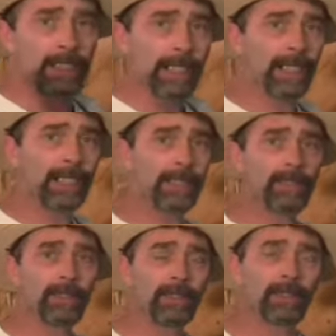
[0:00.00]
an
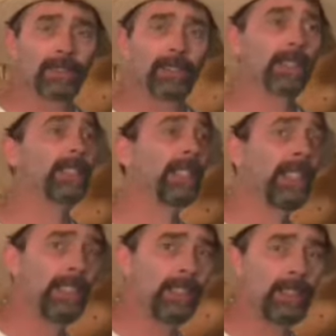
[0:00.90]
age, in a
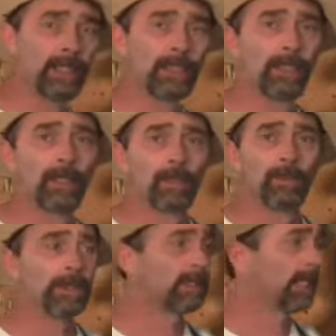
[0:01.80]
day, when